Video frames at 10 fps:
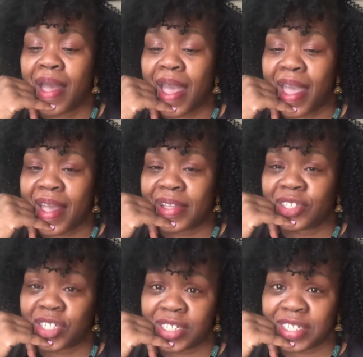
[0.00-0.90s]
And
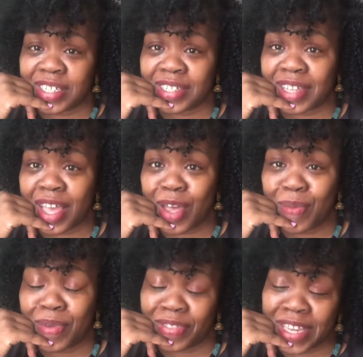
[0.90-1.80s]
she sees
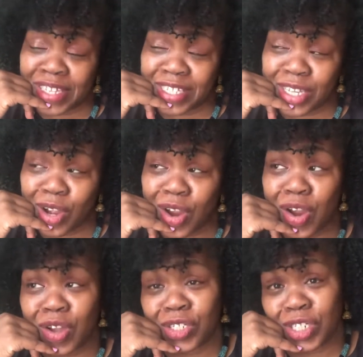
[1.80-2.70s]
them. They see
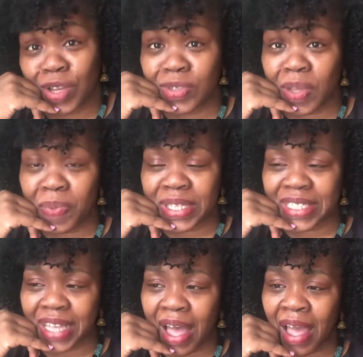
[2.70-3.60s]
her. She goes up
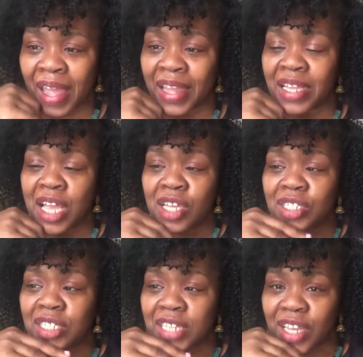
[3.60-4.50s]
inside.
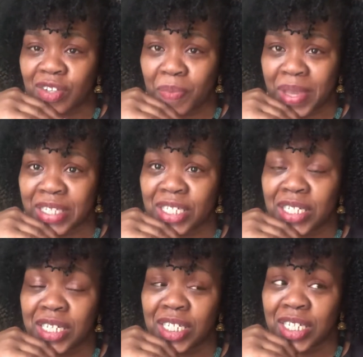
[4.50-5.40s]
She checks her
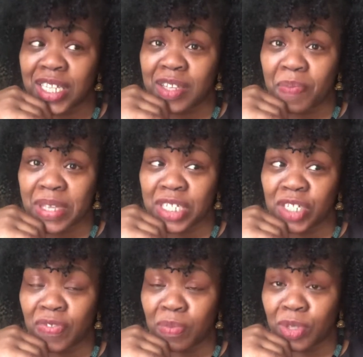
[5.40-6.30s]
messages. She gets a message
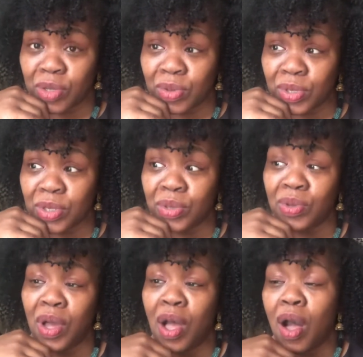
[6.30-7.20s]
from Lulu.
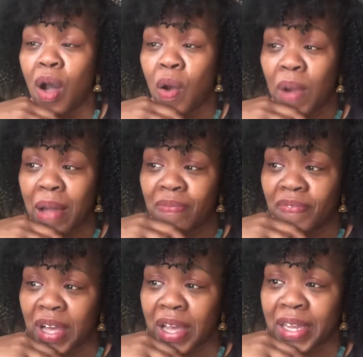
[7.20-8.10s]
"Oh, I'm
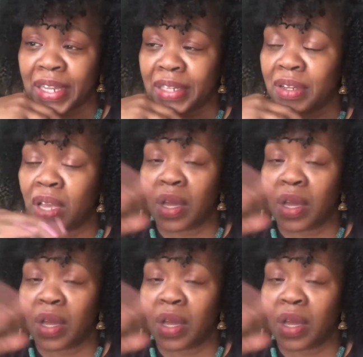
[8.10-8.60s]
fine."